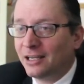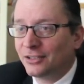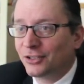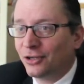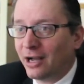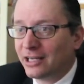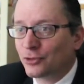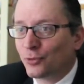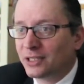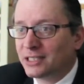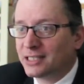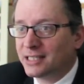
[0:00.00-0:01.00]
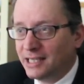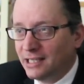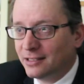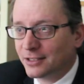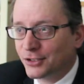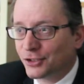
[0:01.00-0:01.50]
So I just wanted to see
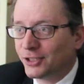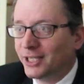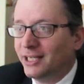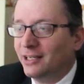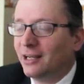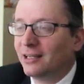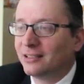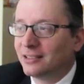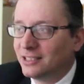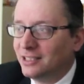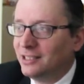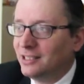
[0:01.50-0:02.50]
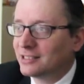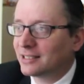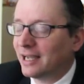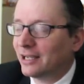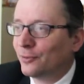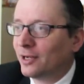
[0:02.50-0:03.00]
this street, see these
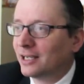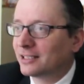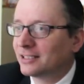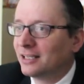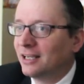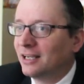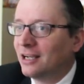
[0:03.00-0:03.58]
sidewalks,